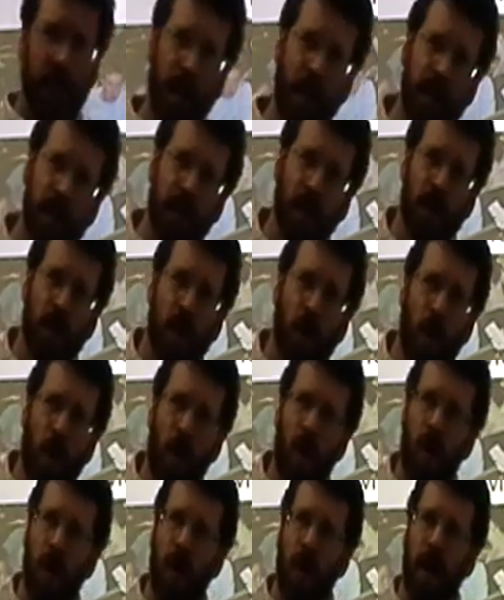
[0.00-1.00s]
like to
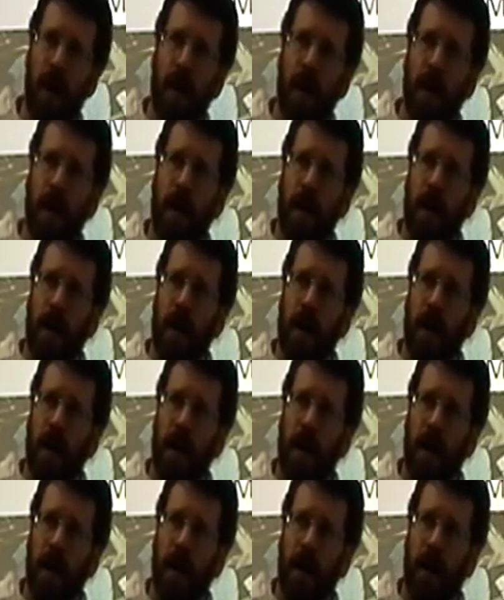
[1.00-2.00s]
know
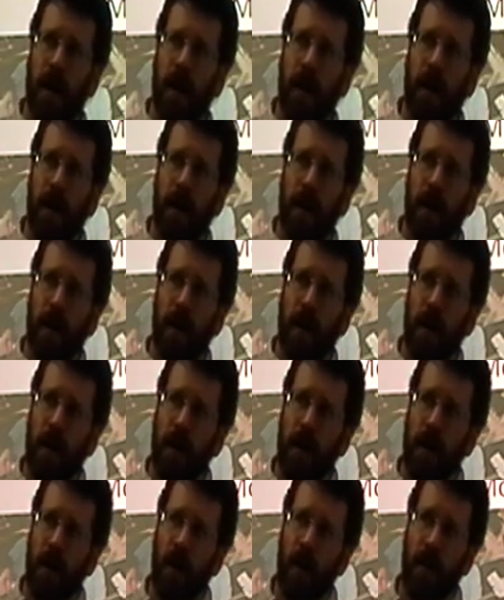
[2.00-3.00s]
on
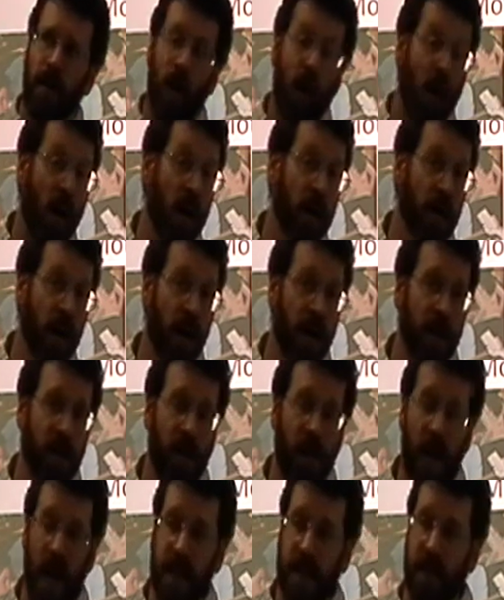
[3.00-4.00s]
the online
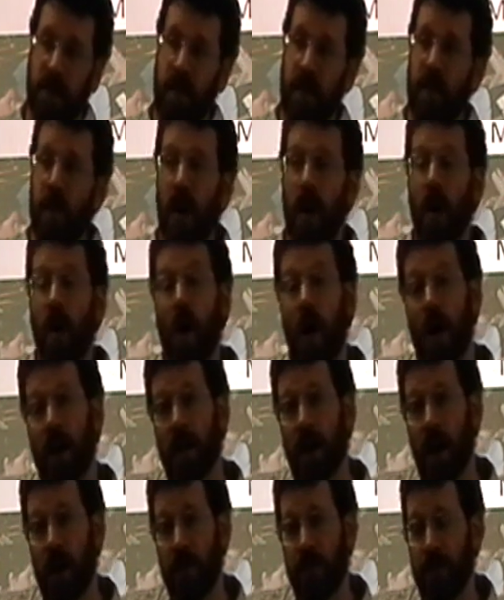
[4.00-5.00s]
class, if we've got
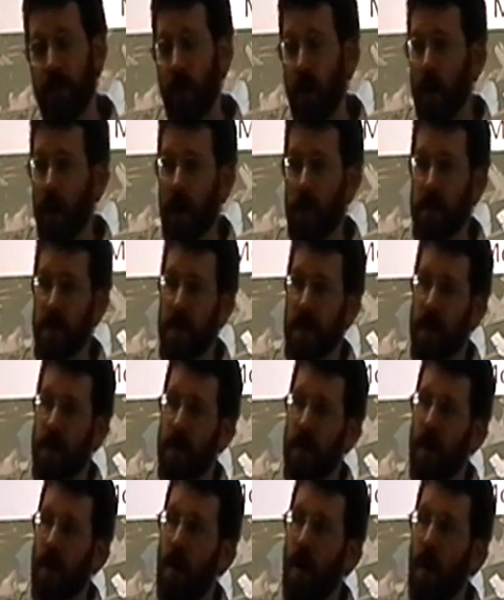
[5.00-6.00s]
online forums and
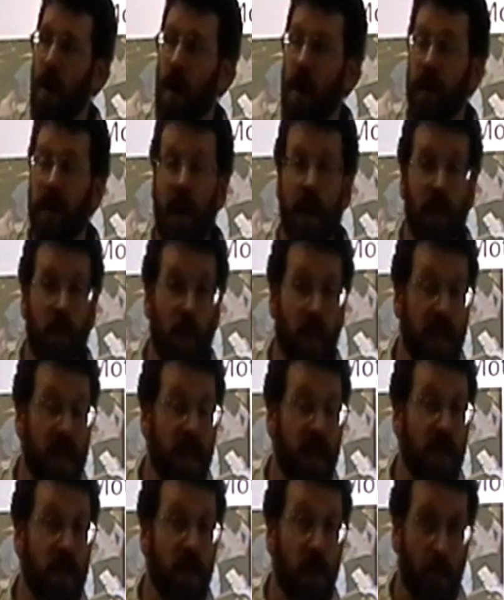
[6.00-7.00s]
online
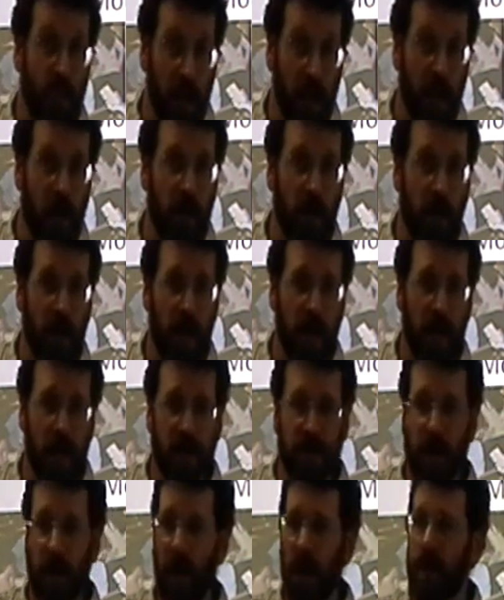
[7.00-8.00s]
wikis or peer-created
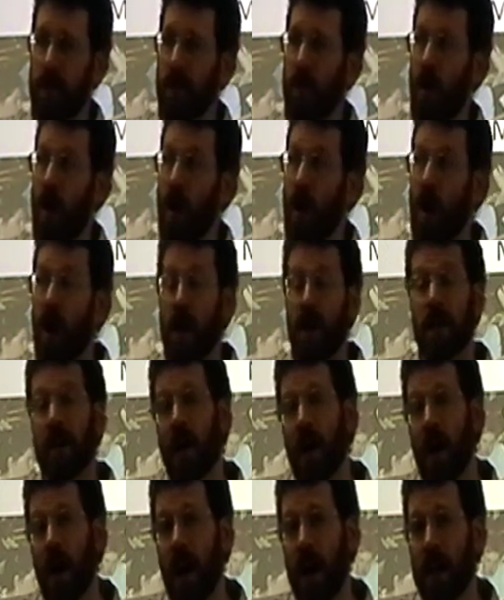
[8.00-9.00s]
stuff, or
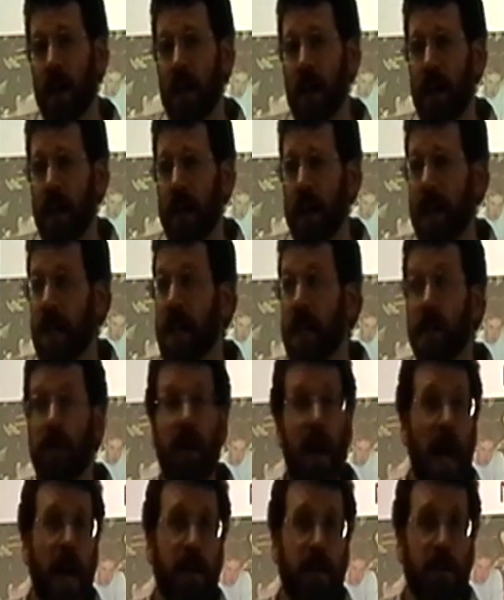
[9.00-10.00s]
online
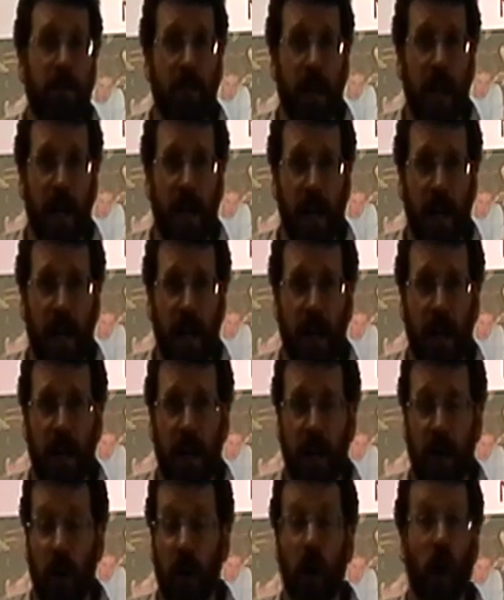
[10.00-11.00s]
interactive
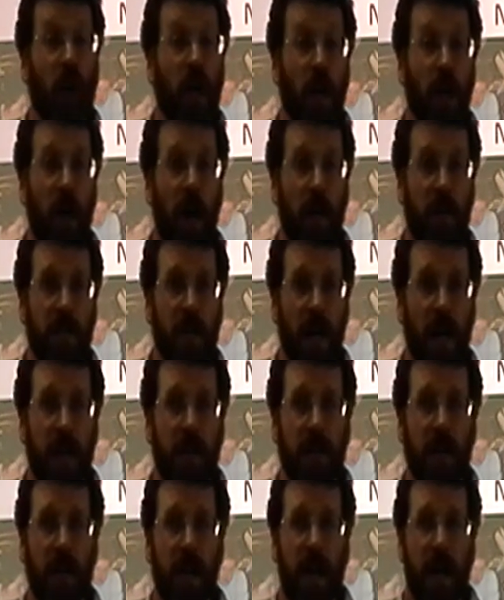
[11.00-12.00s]
media or learning
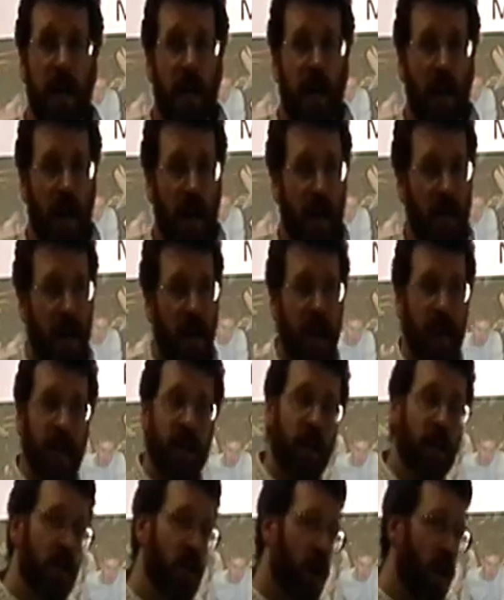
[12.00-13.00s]
objects. And then in
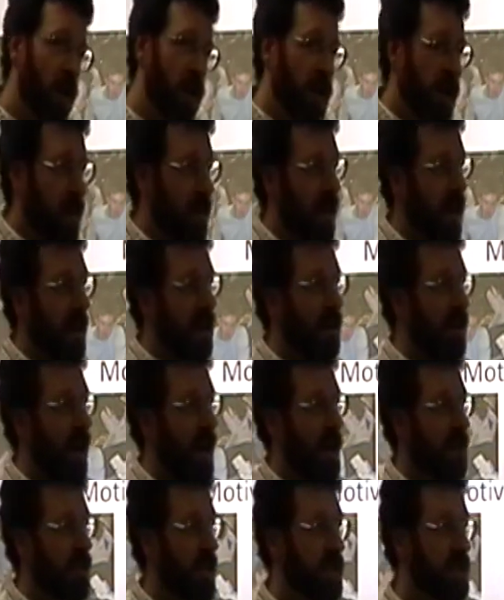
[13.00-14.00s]
the non-online
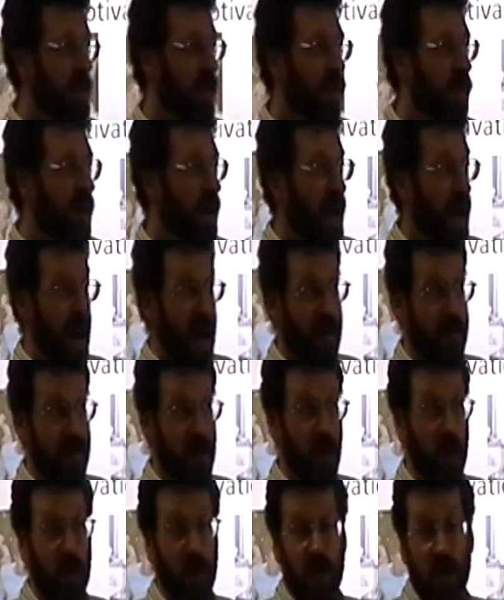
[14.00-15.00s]
class, I still want to have, you
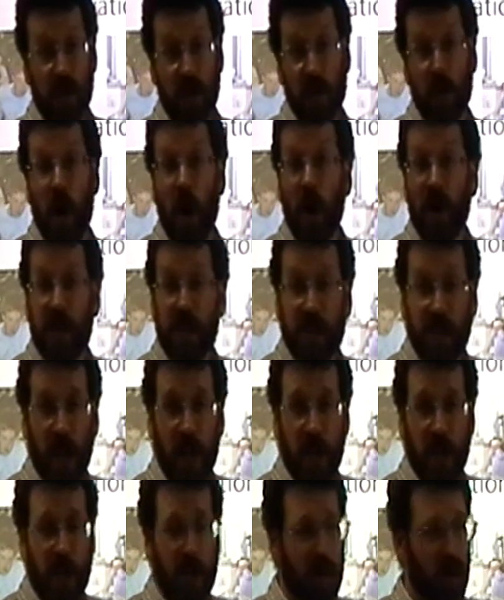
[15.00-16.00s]
know, small
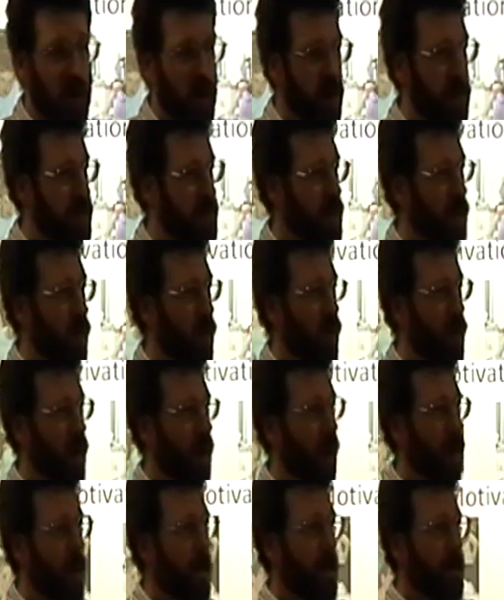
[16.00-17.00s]
discussion groups
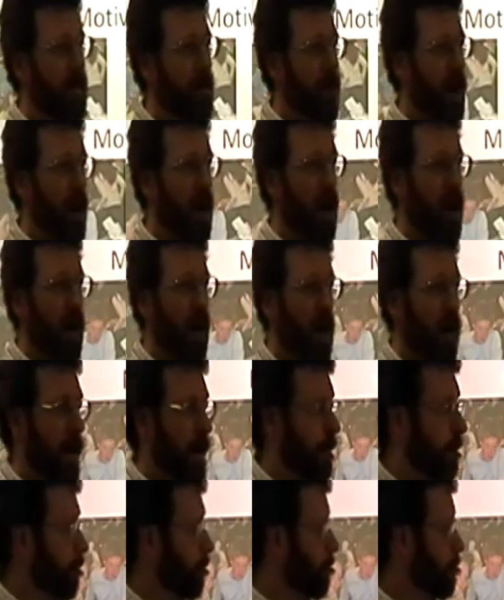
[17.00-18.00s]
or
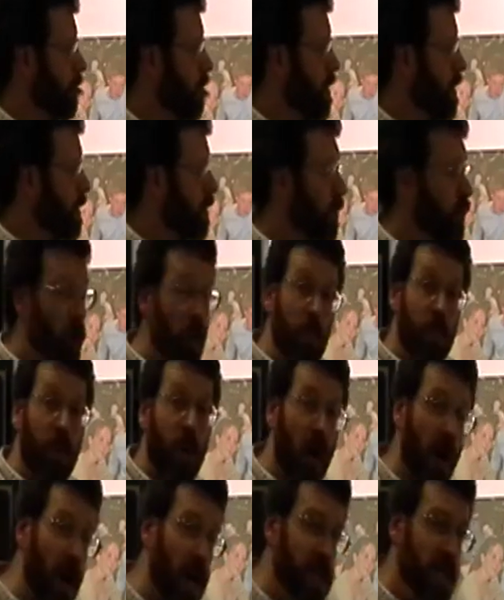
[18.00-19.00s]
group
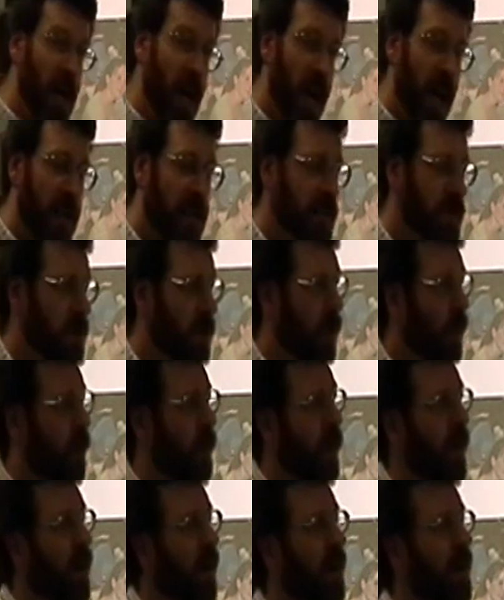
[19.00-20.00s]
projects
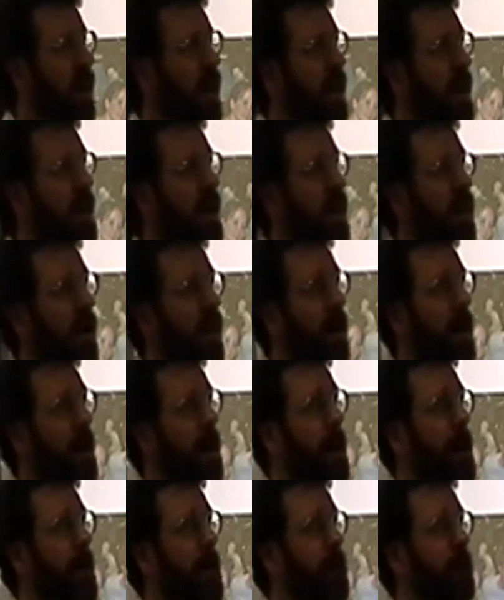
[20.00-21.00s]
or,
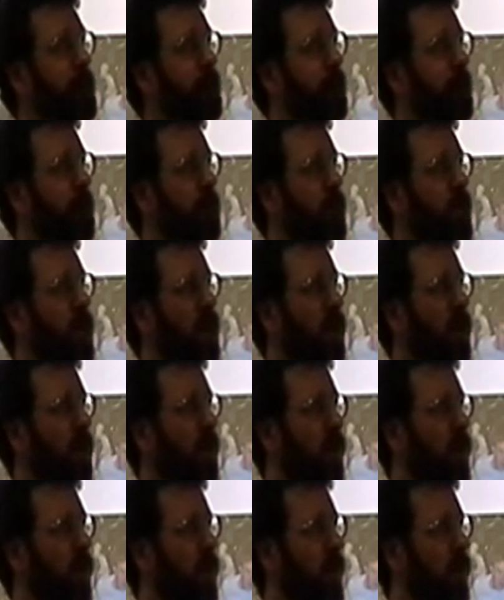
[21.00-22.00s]
you
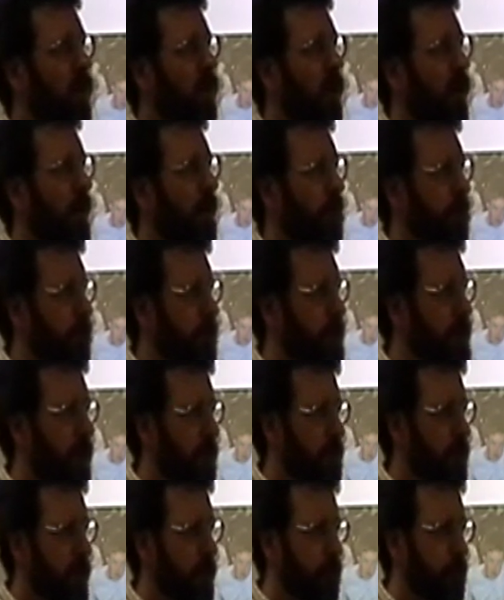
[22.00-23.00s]
know,
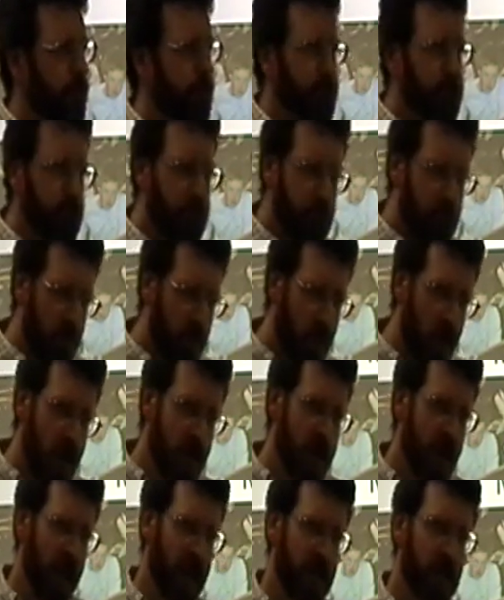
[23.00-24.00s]
something
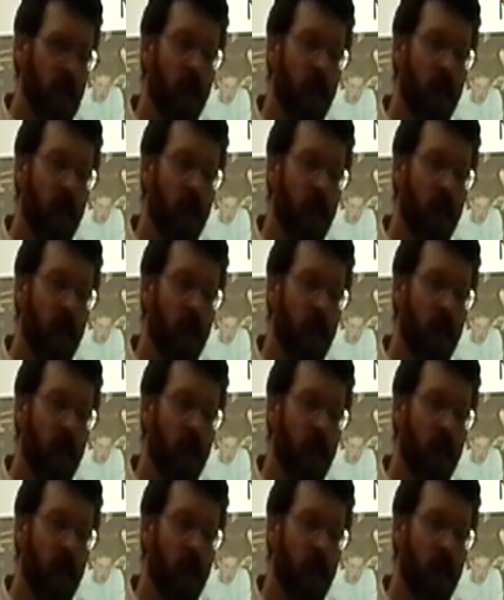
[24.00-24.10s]
that is